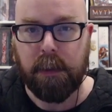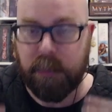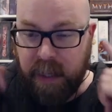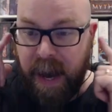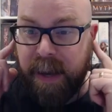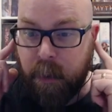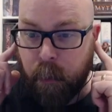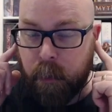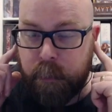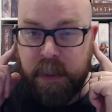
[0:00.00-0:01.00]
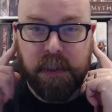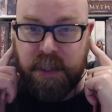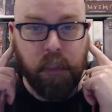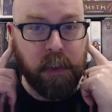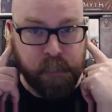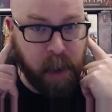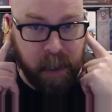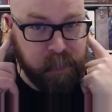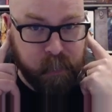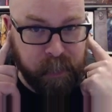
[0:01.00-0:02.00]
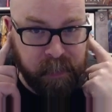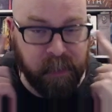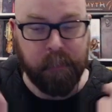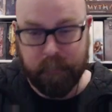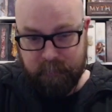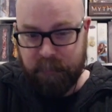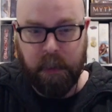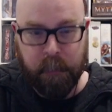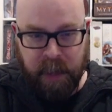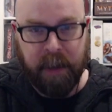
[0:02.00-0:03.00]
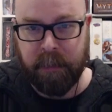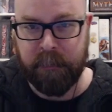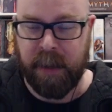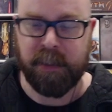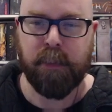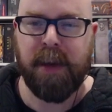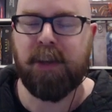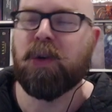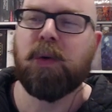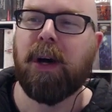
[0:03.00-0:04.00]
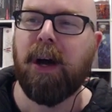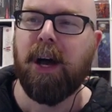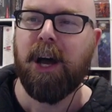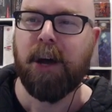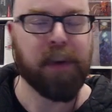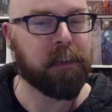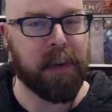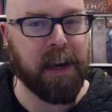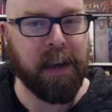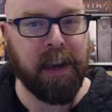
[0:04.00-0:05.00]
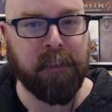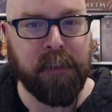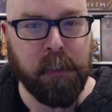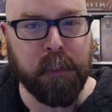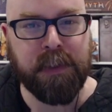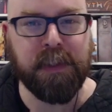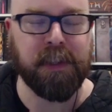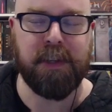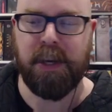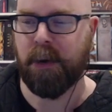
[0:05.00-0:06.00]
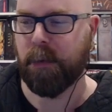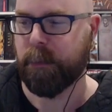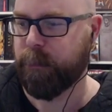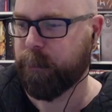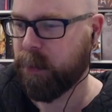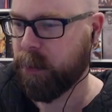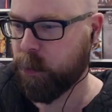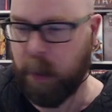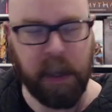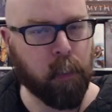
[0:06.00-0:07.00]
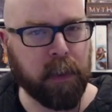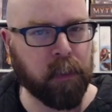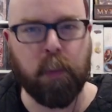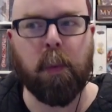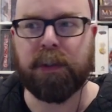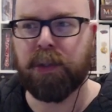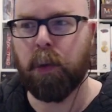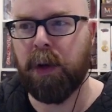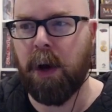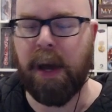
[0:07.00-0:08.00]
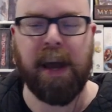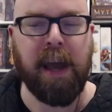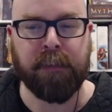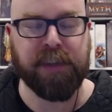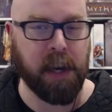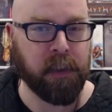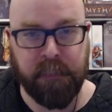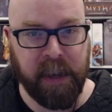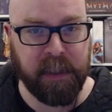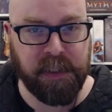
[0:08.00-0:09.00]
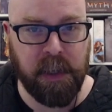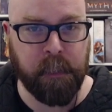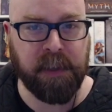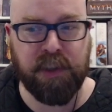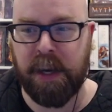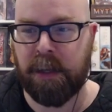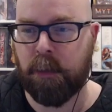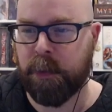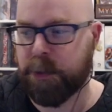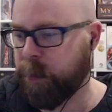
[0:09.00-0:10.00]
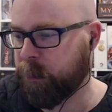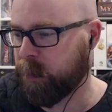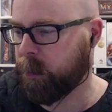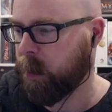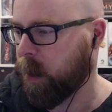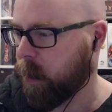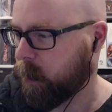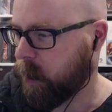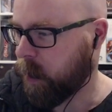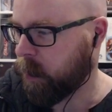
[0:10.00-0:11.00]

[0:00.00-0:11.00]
I heard because I was monitoring them from that advanced menu, but my viewers didn't hear. So I wondered what's going on. I have sound effects on my channel, which people can